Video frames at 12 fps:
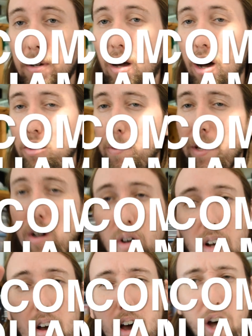an Aquamigo,
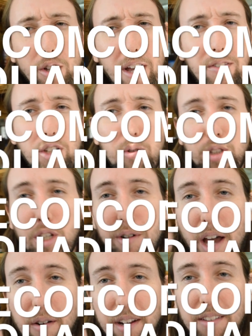all you have to do is go
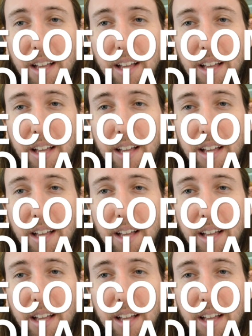down and hit